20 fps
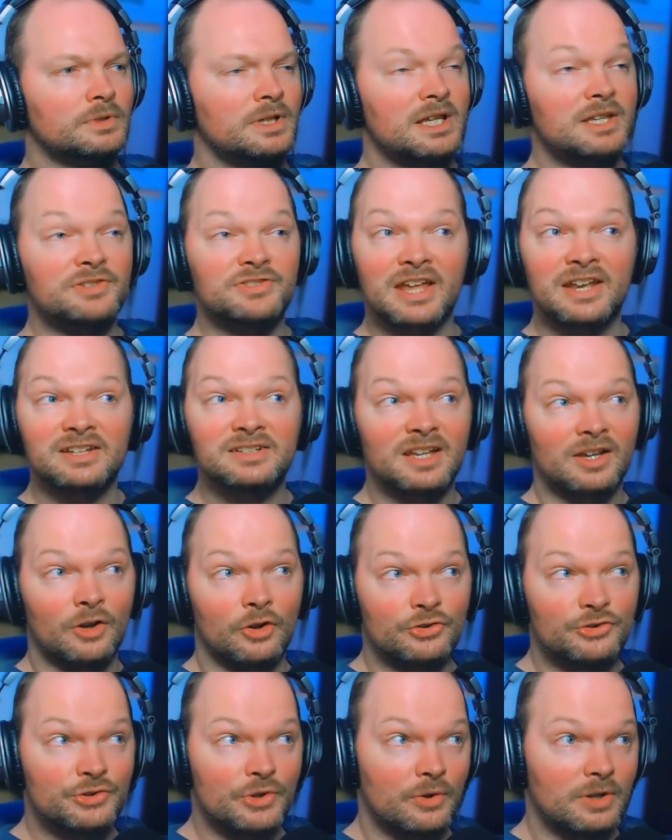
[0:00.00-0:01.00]
He's editing
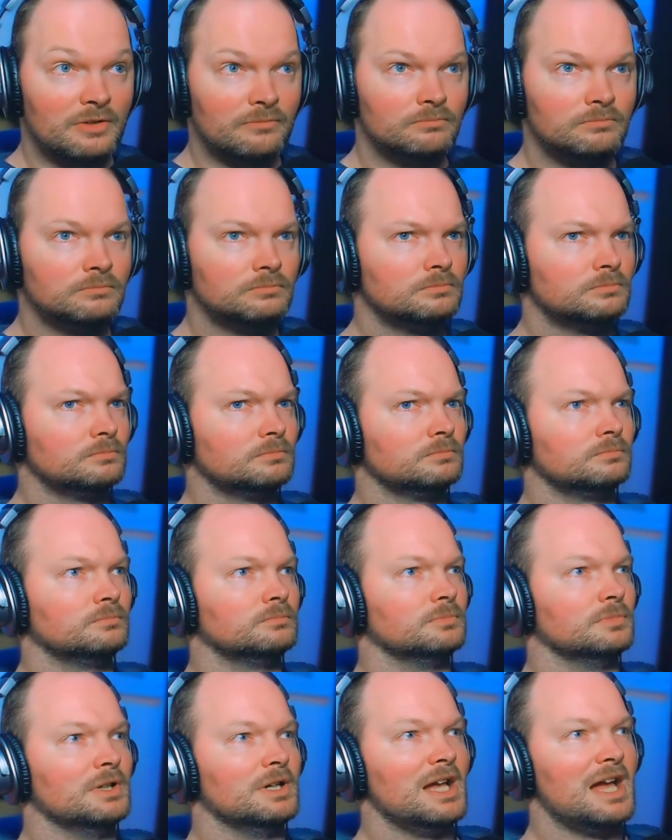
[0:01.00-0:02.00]
on Sony.
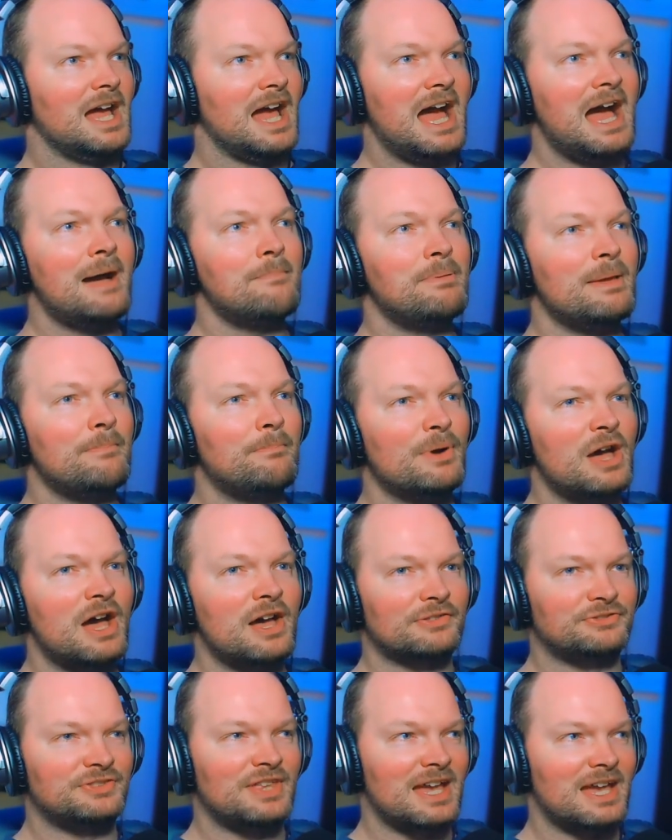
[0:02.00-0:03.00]
Happy
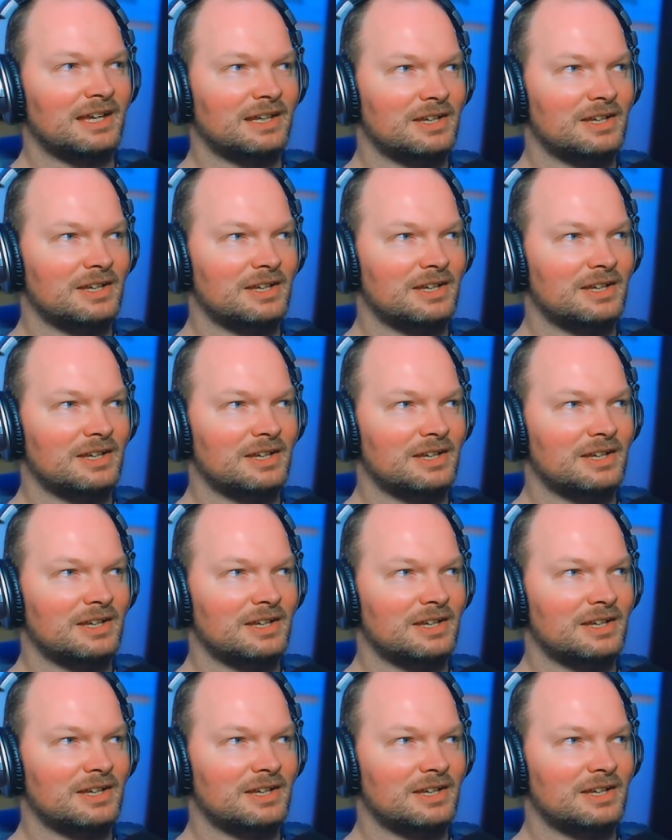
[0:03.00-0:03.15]
birthday,